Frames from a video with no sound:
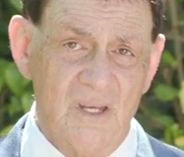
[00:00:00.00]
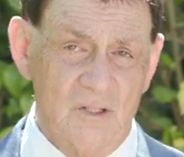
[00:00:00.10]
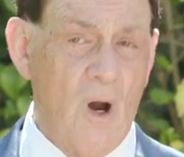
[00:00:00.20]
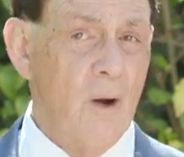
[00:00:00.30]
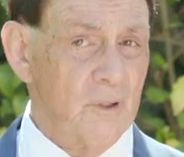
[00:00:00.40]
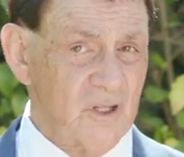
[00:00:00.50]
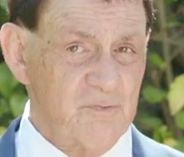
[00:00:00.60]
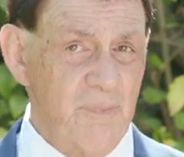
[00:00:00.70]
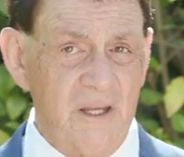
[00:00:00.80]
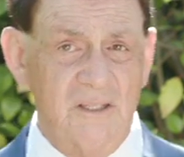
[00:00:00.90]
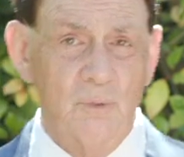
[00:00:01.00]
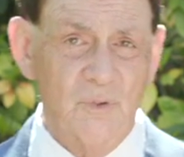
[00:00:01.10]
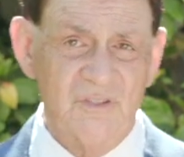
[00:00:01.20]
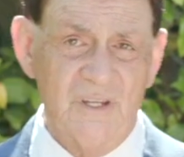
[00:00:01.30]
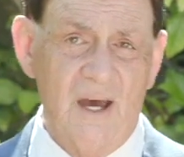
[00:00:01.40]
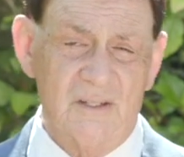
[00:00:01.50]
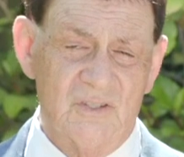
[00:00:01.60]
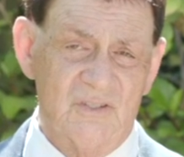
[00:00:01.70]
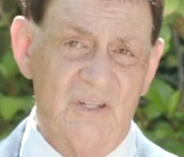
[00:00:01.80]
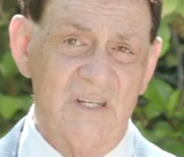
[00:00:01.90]
So I would expect that we'll start
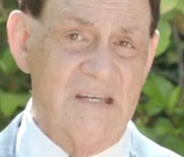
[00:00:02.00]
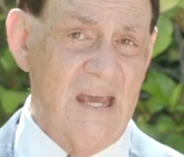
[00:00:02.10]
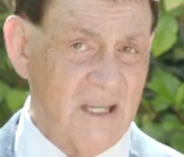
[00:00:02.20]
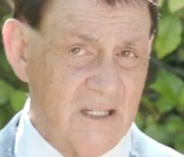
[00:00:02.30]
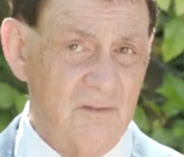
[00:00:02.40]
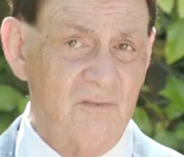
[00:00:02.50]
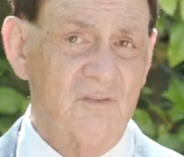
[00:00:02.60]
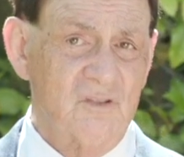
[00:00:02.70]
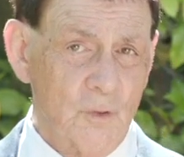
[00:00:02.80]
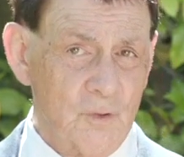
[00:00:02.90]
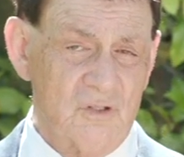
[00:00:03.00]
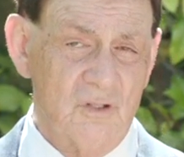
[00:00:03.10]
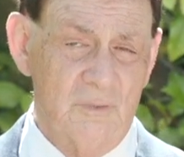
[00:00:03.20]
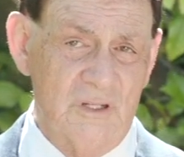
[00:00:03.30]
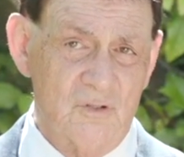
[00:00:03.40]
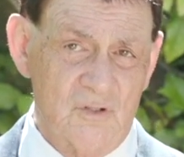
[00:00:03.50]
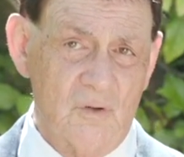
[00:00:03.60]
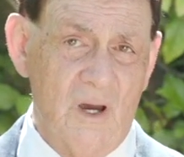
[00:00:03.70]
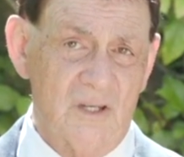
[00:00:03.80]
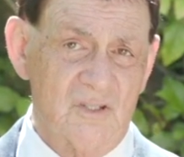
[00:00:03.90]
to see negative short-term interest
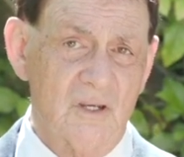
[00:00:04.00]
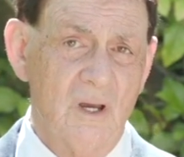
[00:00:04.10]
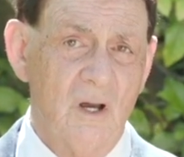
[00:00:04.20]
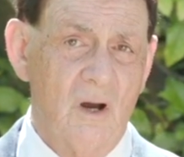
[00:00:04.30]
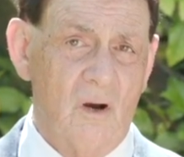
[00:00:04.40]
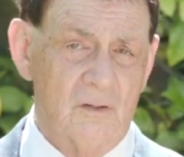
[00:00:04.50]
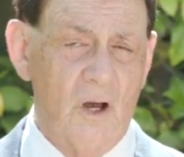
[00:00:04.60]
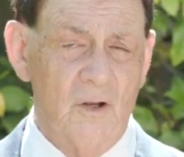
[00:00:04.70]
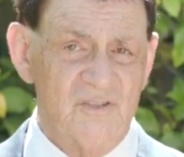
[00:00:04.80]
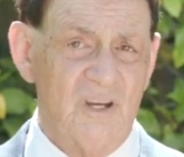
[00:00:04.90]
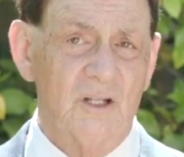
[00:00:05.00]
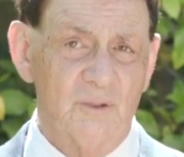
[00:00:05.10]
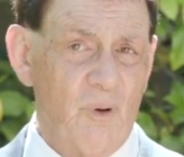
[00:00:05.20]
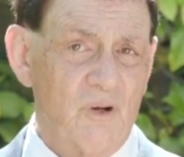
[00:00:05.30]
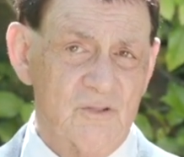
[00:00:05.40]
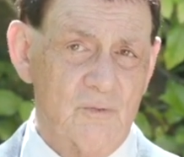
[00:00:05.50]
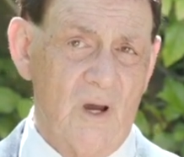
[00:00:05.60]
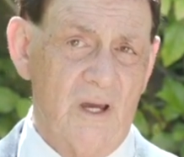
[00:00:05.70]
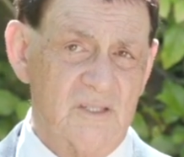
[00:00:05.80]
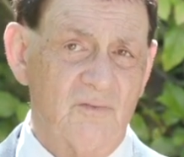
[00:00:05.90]
rates on wholesale deposit
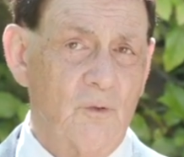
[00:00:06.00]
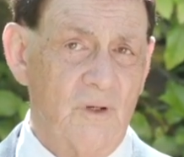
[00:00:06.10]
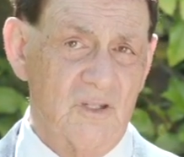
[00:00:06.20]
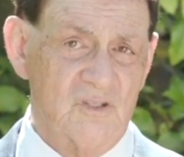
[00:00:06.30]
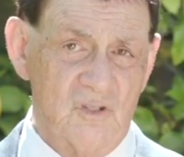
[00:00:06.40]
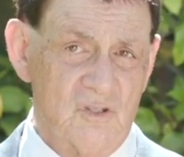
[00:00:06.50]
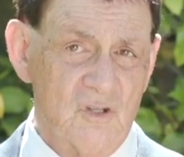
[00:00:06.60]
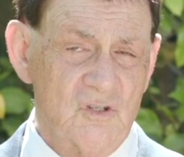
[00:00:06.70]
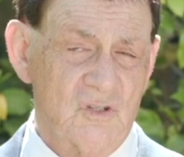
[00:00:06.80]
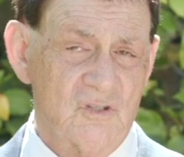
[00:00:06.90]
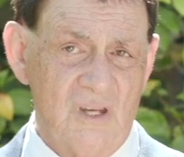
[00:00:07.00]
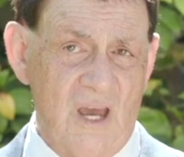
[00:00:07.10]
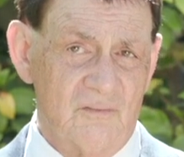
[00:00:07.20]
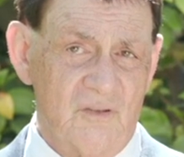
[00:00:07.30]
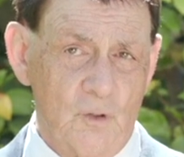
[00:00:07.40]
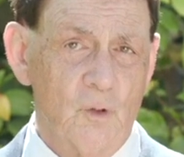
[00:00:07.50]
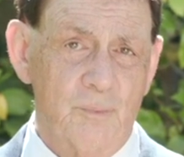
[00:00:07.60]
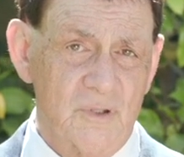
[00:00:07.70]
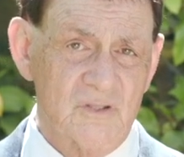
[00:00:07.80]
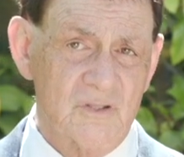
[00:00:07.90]
rates for institutions and for
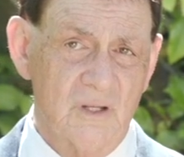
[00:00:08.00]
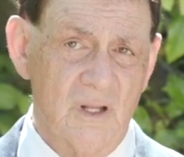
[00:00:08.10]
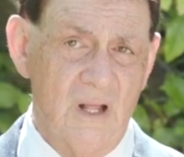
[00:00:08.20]
corporates.